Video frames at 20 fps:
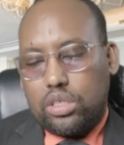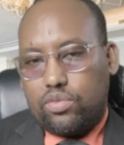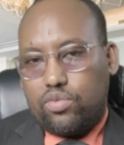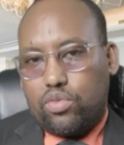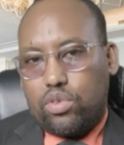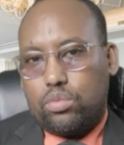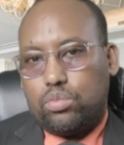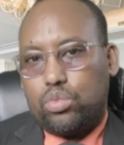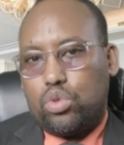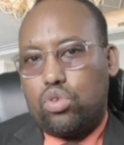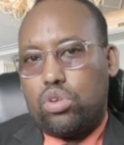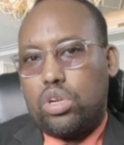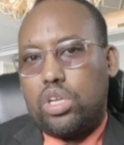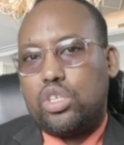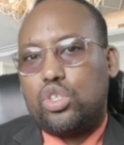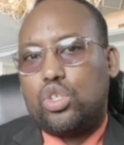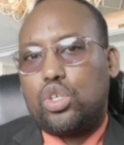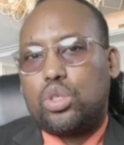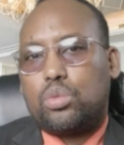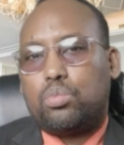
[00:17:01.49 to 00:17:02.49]
from the
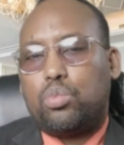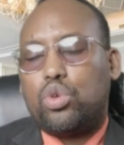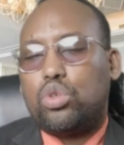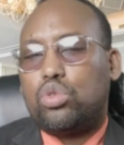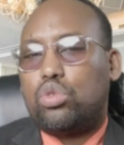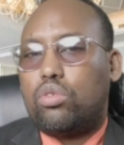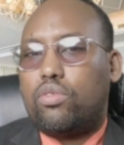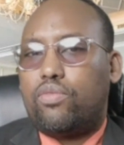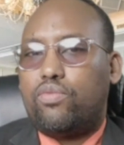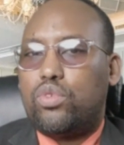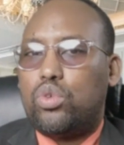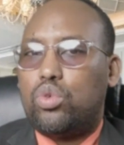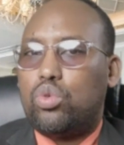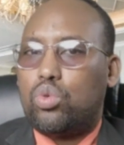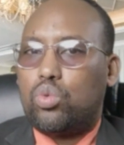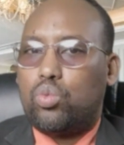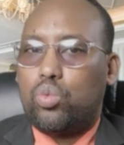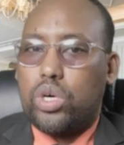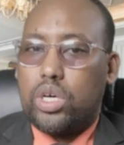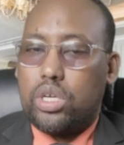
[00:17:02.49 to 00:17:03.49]
religious point of view,
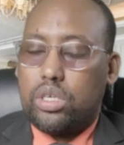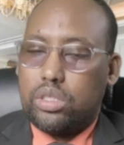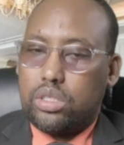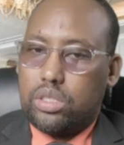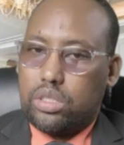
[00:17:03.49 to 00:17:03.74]
where